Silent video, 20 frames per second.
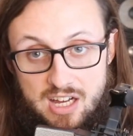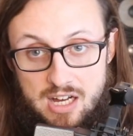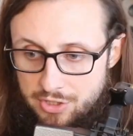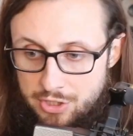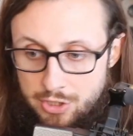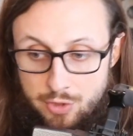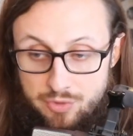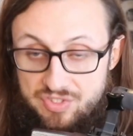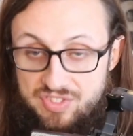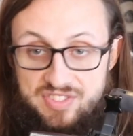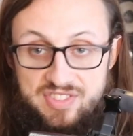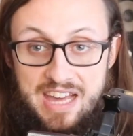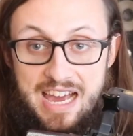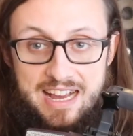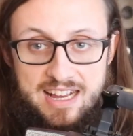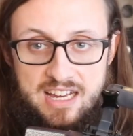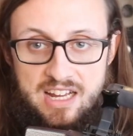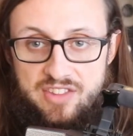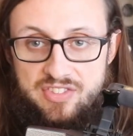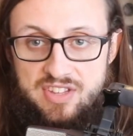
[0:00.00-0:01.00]

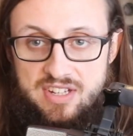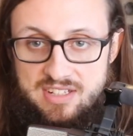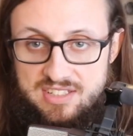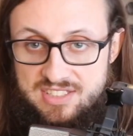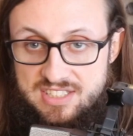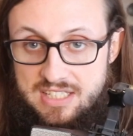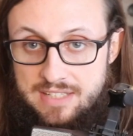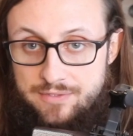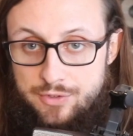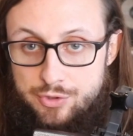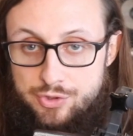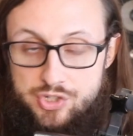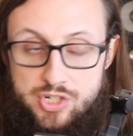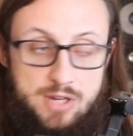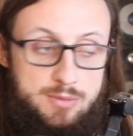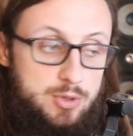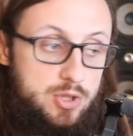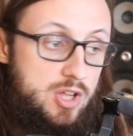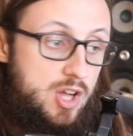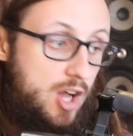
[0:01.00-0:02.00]
that kind of thing doesn't give you
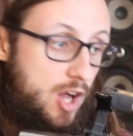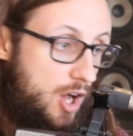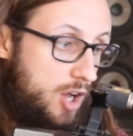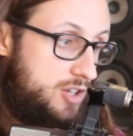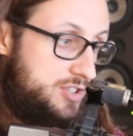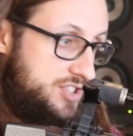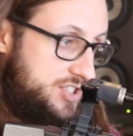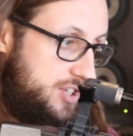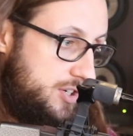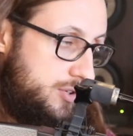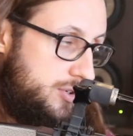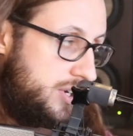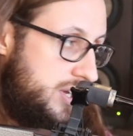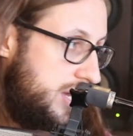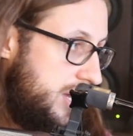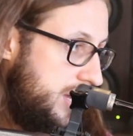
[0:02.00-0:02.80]
trouble. Also,